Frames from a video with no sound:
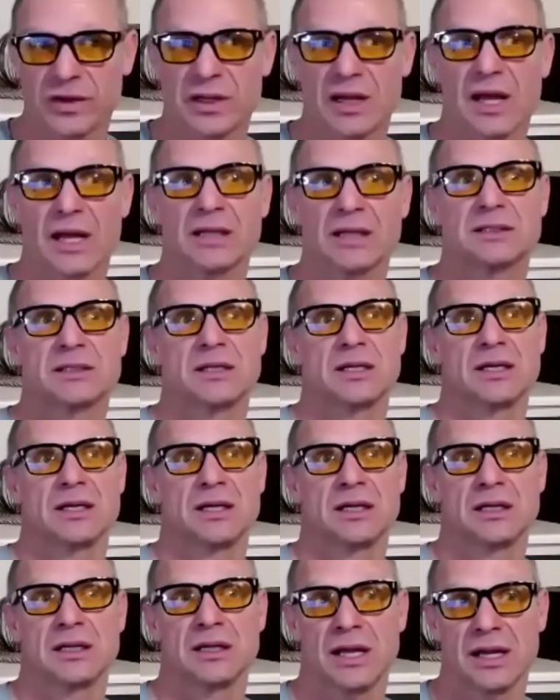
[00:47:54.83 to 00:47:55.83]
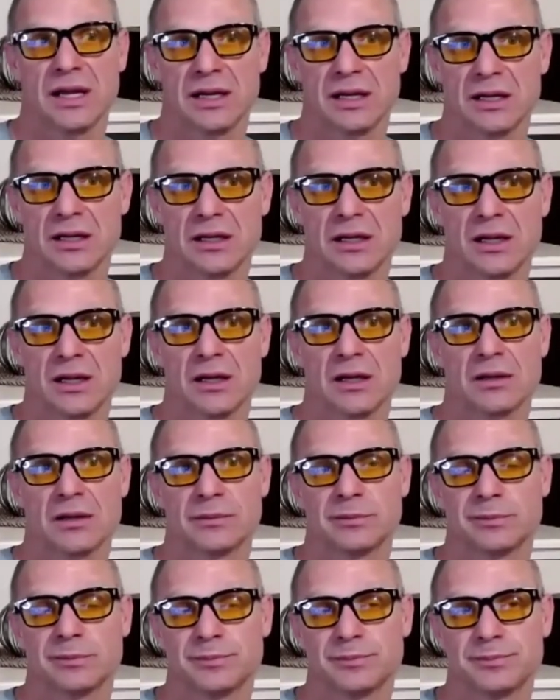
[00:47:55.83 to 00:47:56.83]
nineteen and
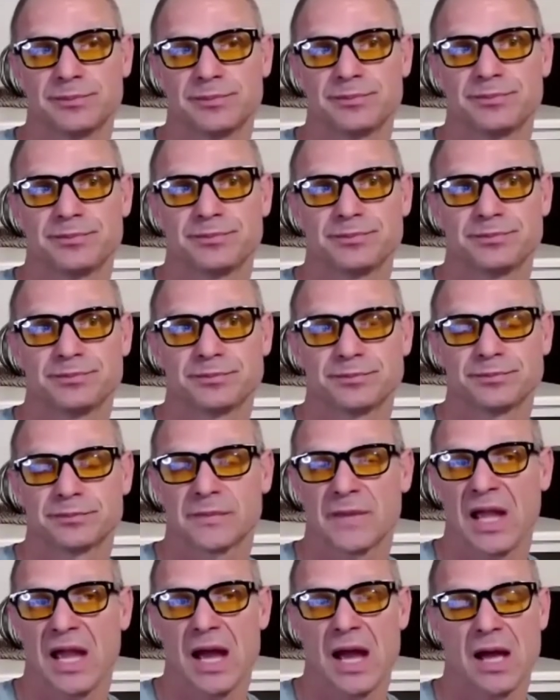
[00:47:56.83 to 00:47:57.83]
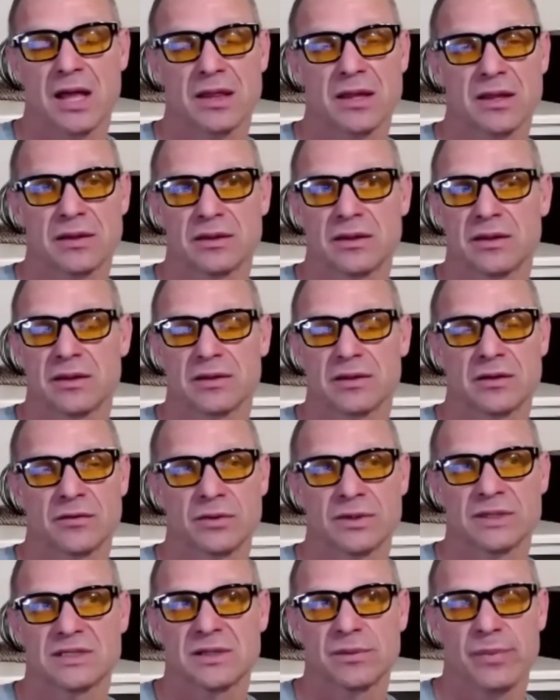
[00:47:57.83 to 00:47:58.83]
um, yeah, and the, the the
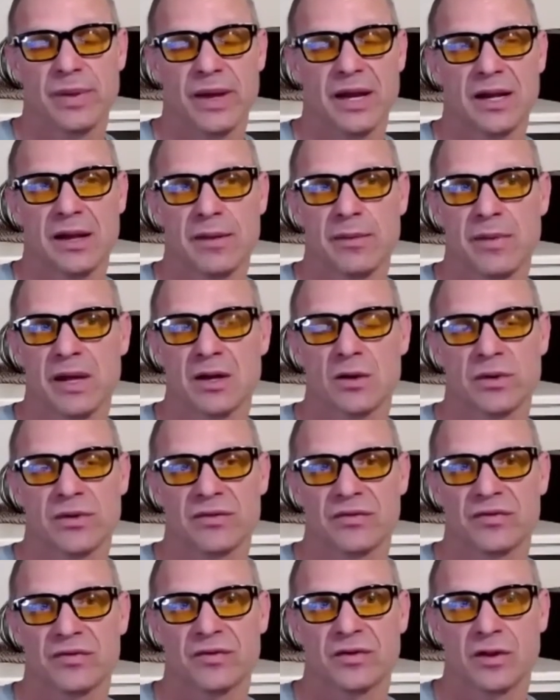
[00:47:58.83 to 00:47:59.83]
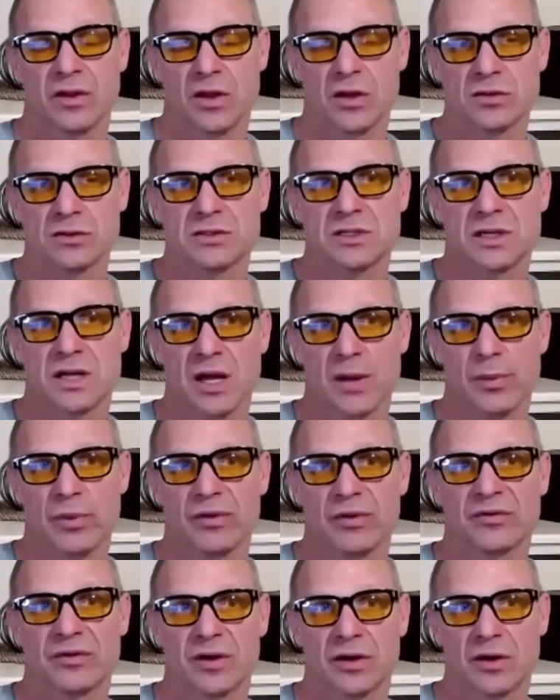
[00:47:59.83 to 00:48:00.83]
recent pandemic, we've closed a
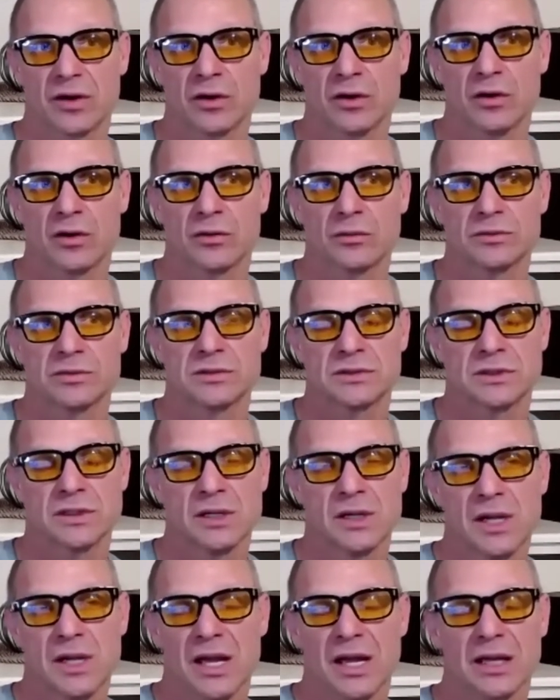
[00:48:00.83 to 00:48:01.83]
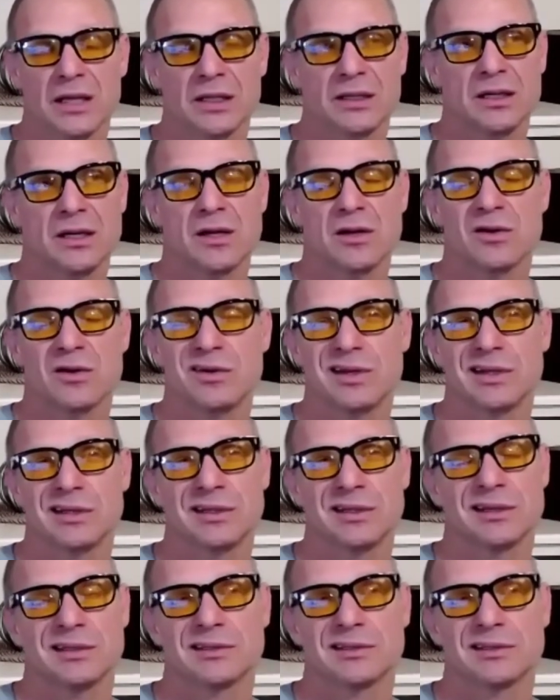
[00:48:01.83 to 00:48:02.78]
couple of our homes. And you know, in in